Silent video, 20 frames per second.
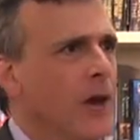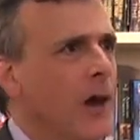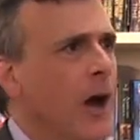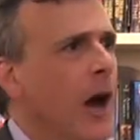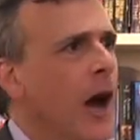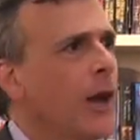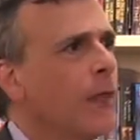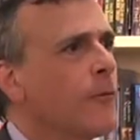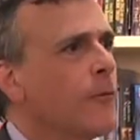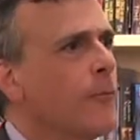
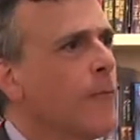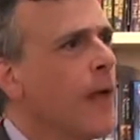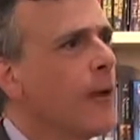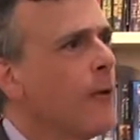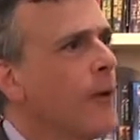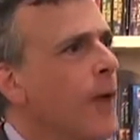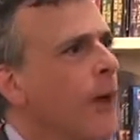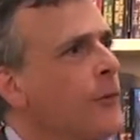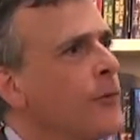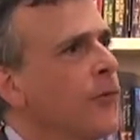out of
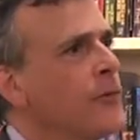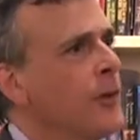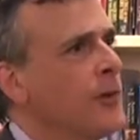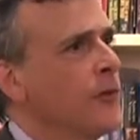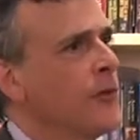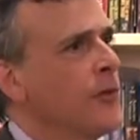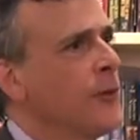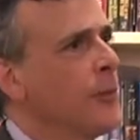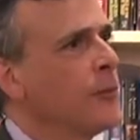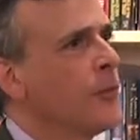mental health
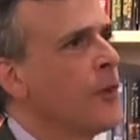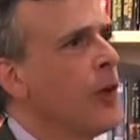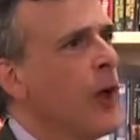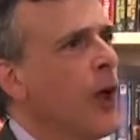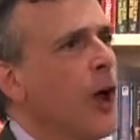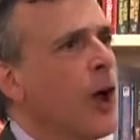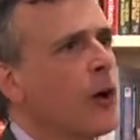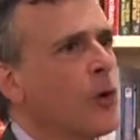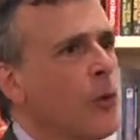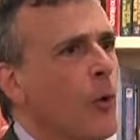systems
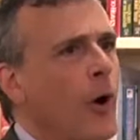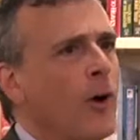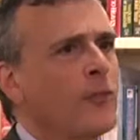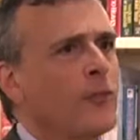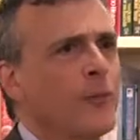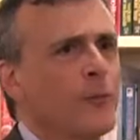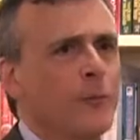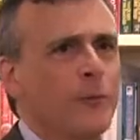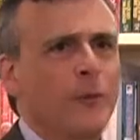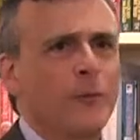
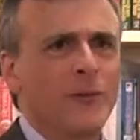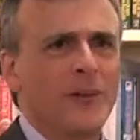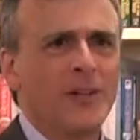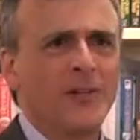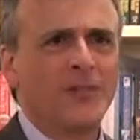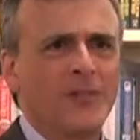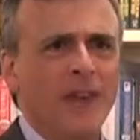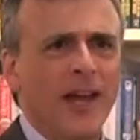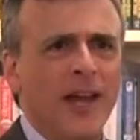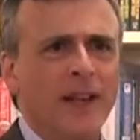across the 50
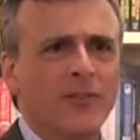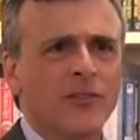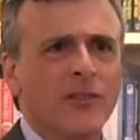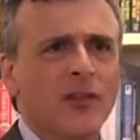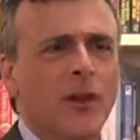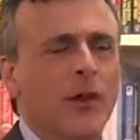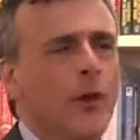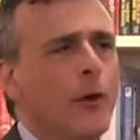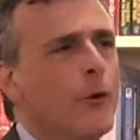states.